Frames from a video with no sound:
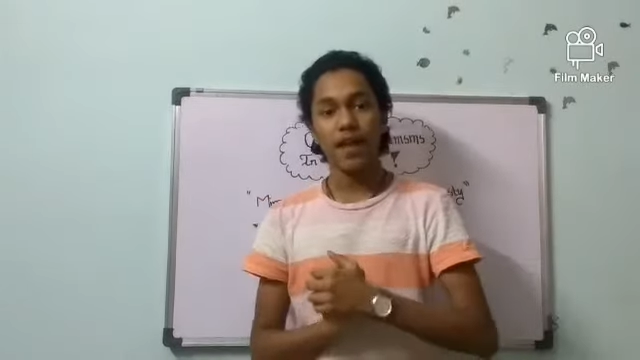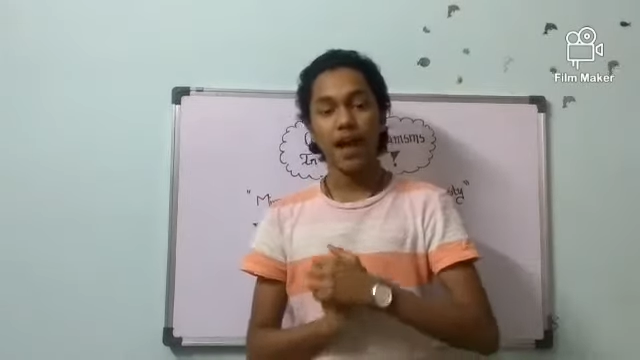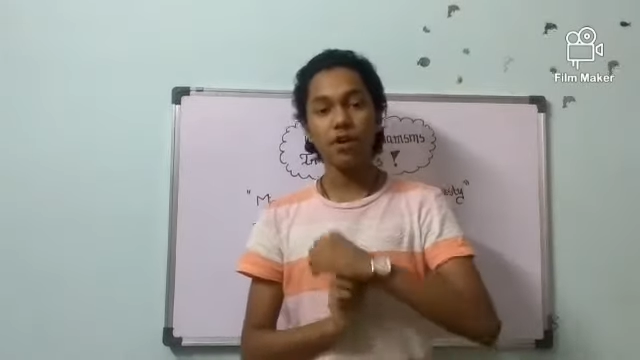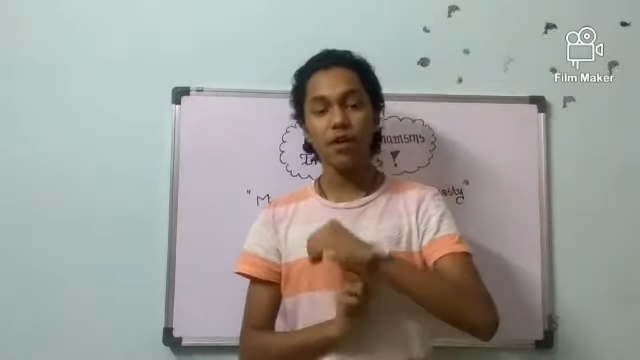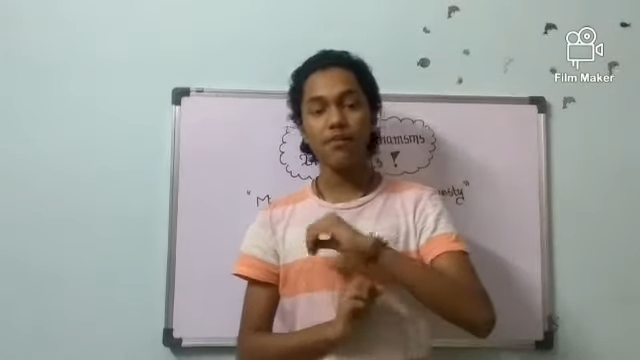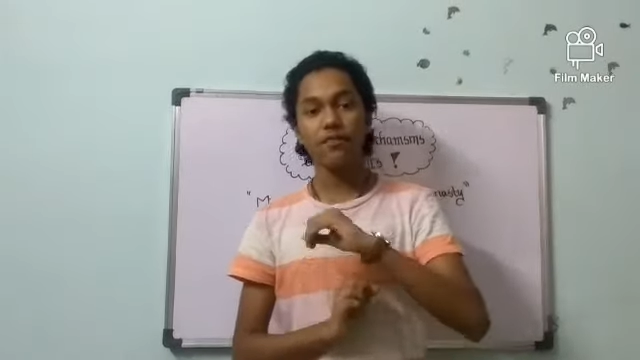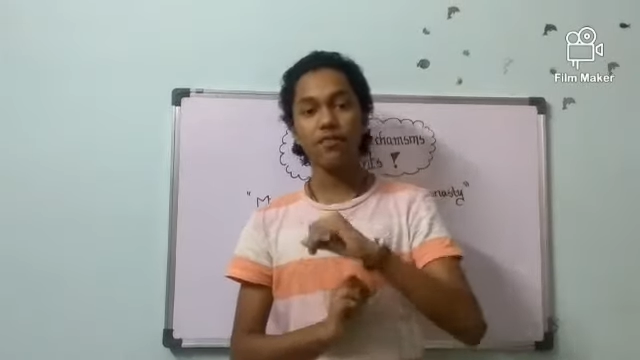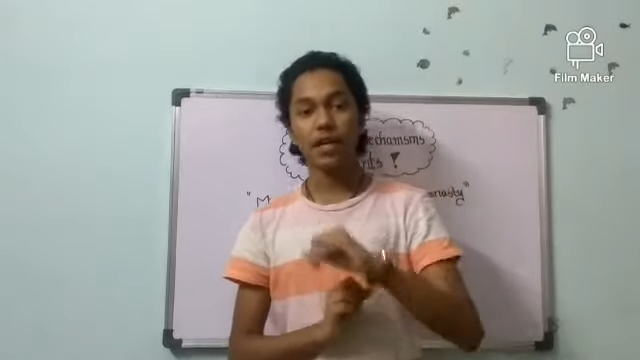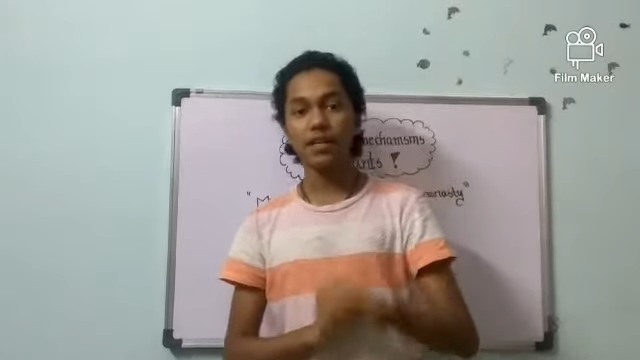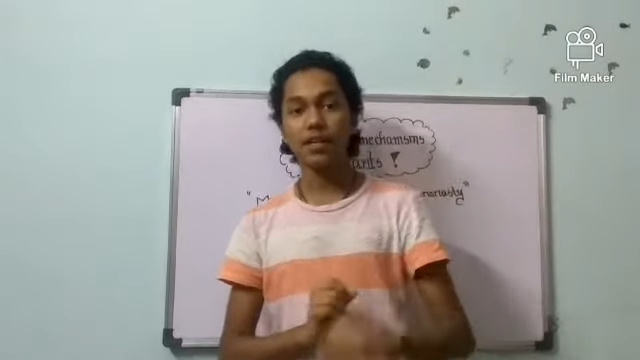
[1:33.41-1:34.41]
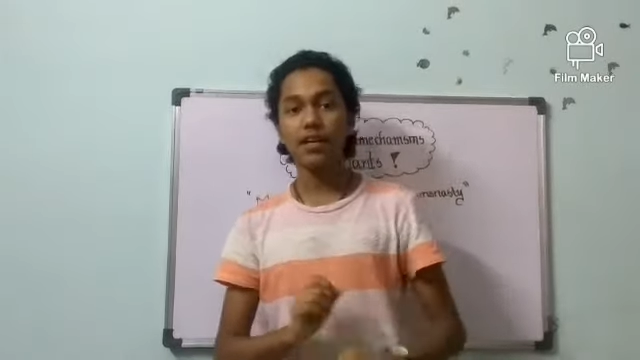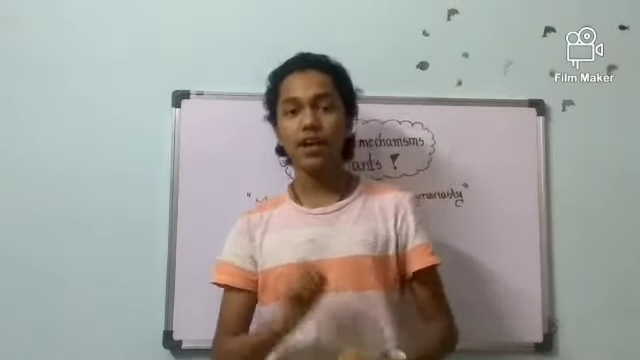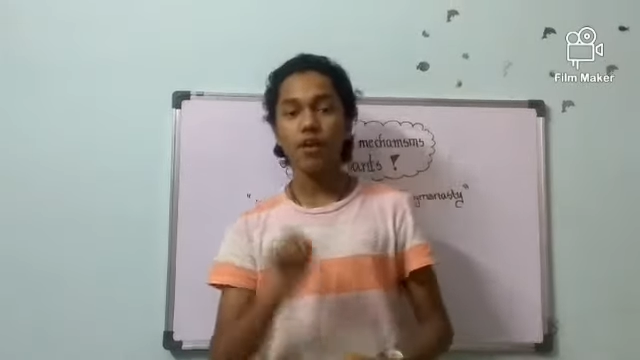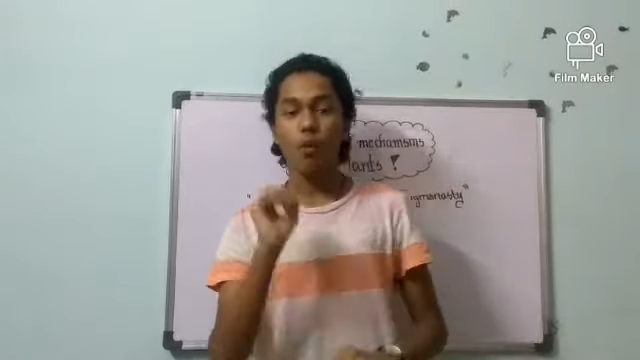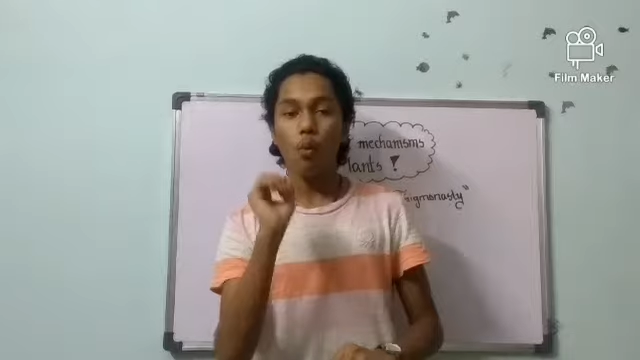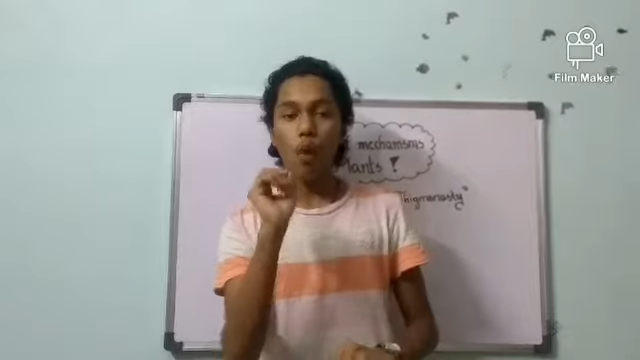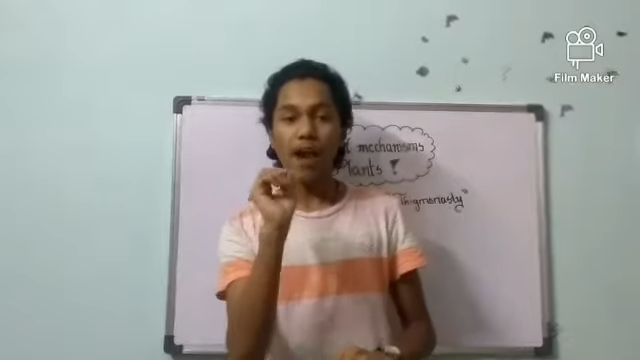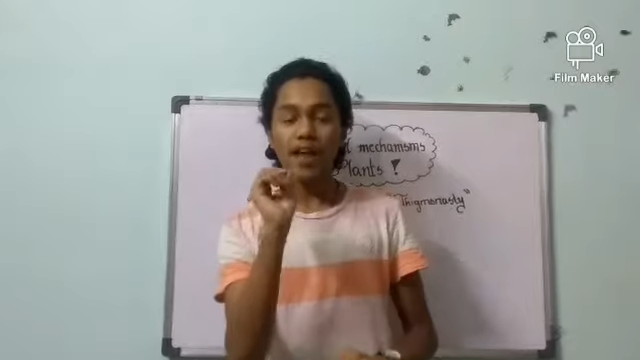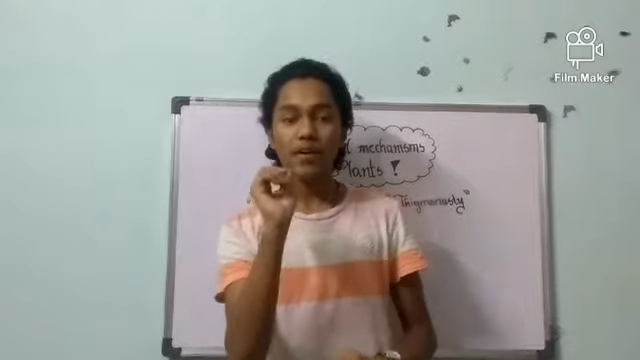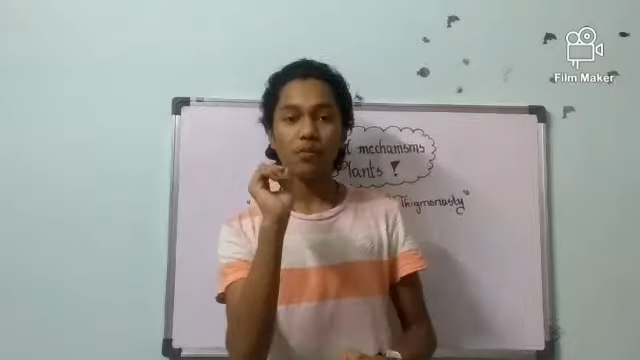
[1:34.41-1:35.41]
Have you ever wondered
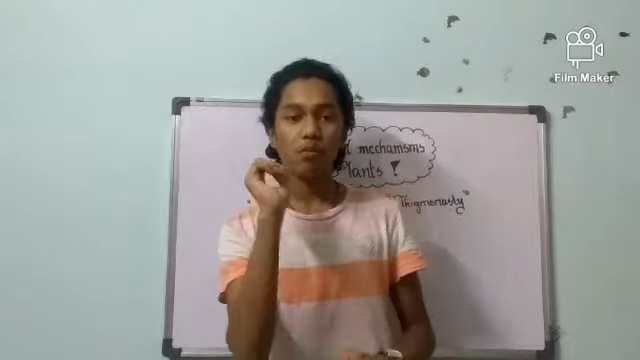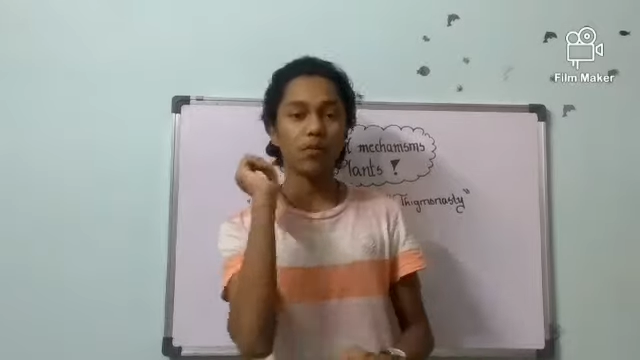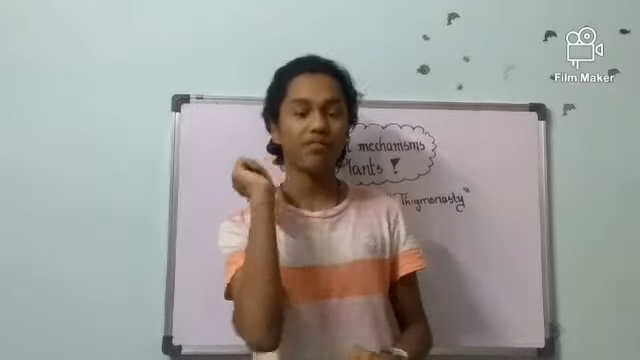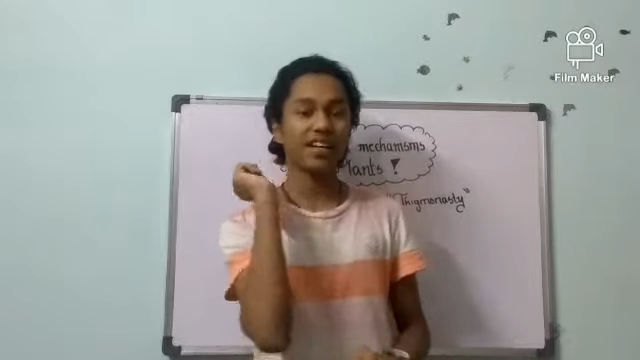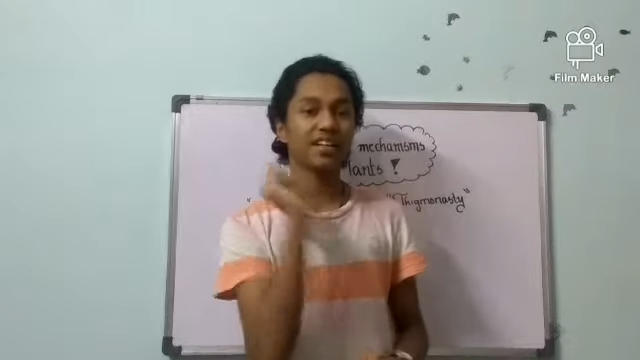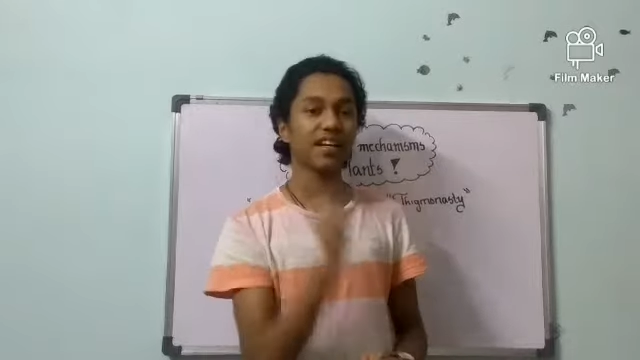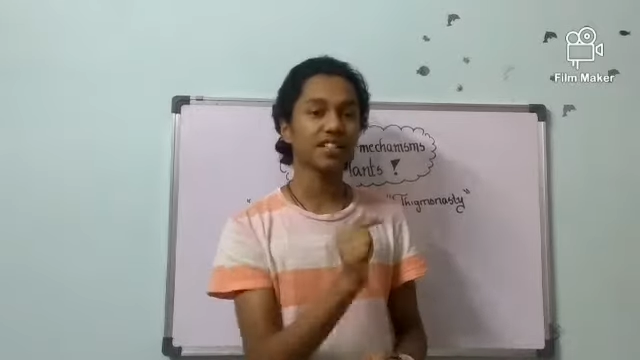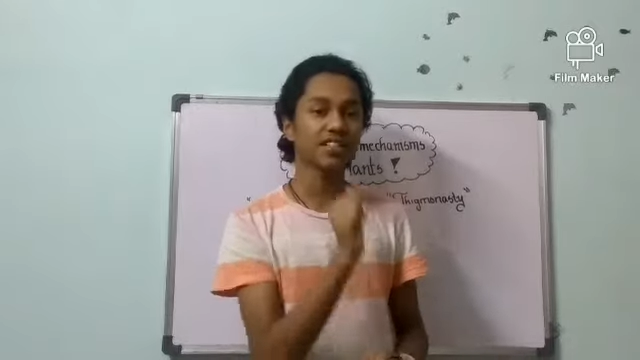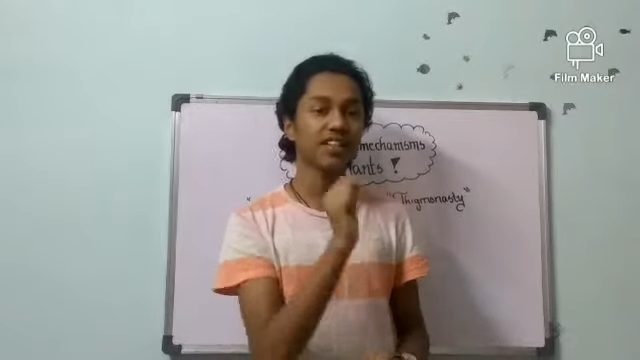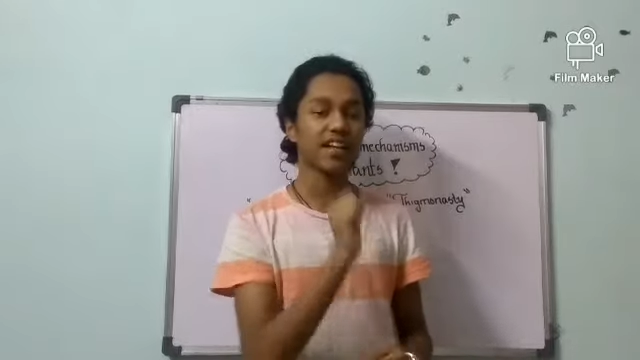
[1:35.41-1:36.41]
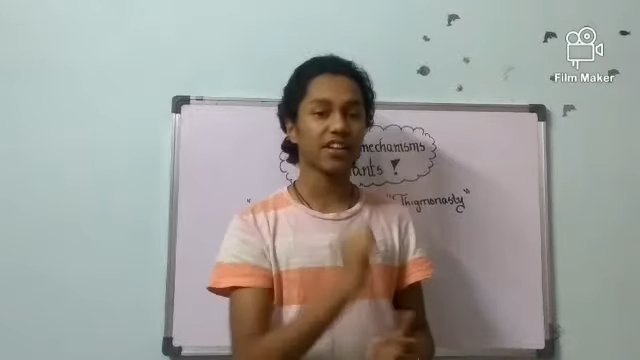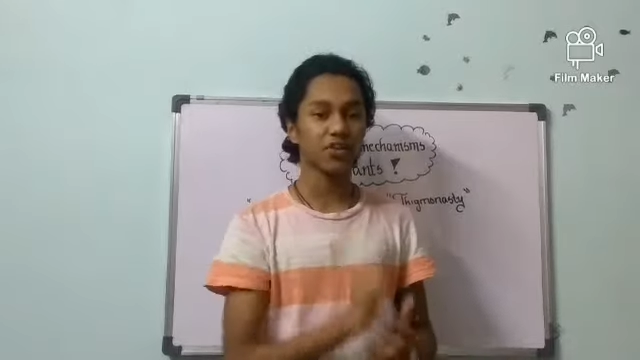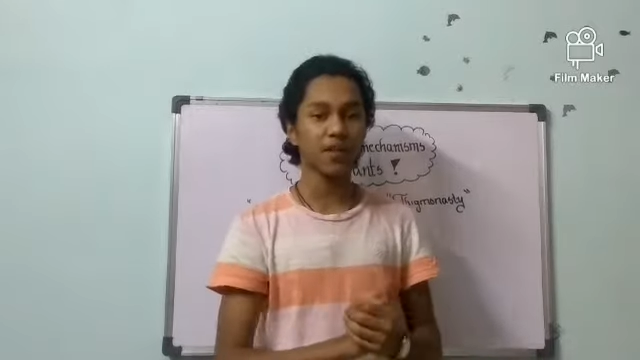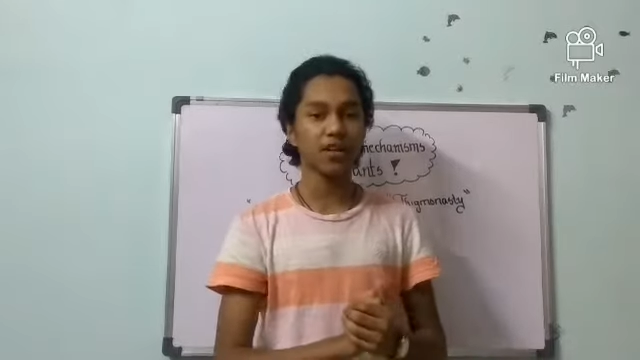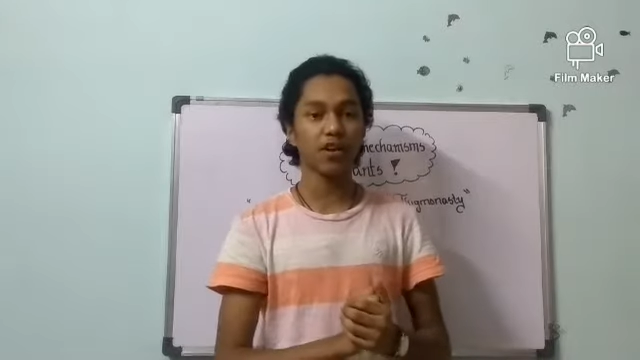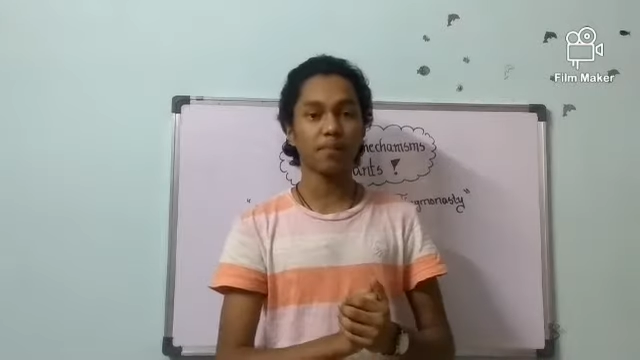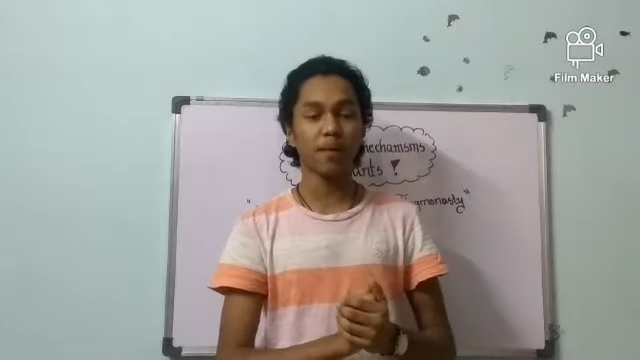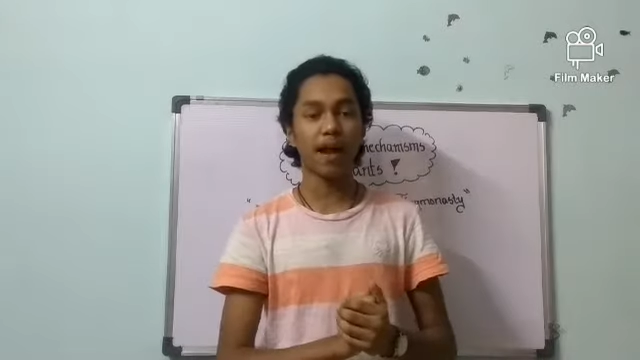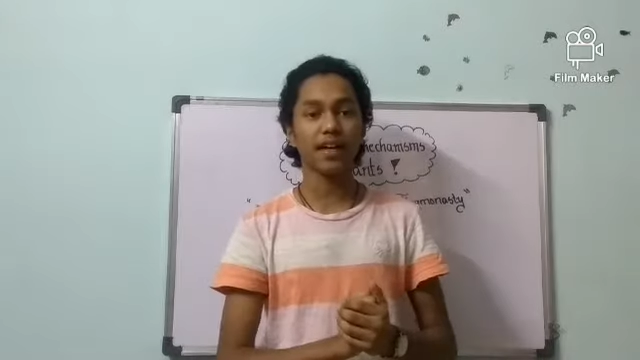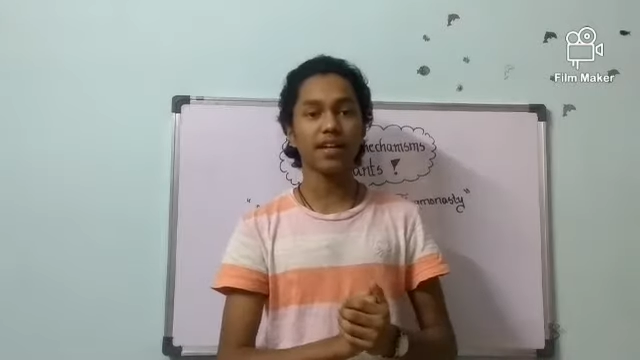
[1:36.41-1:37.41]
why when we touch the touch-me-not
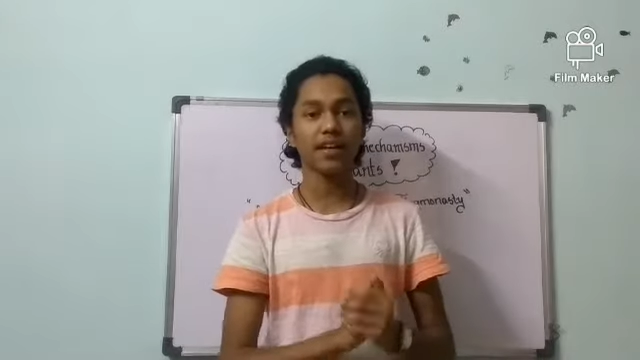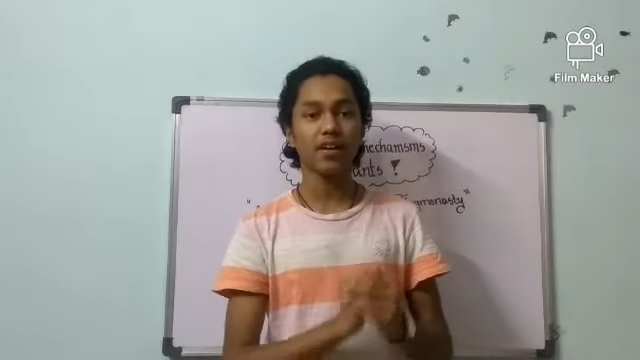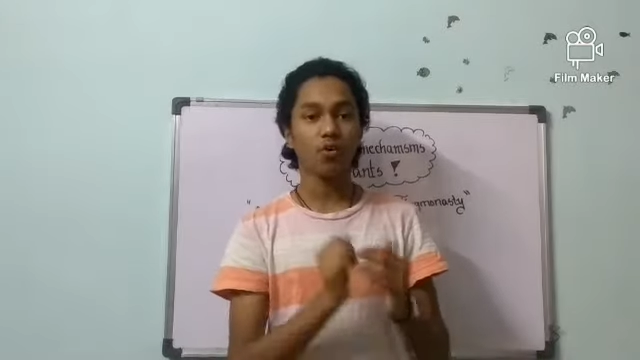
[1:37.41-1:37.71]
plant,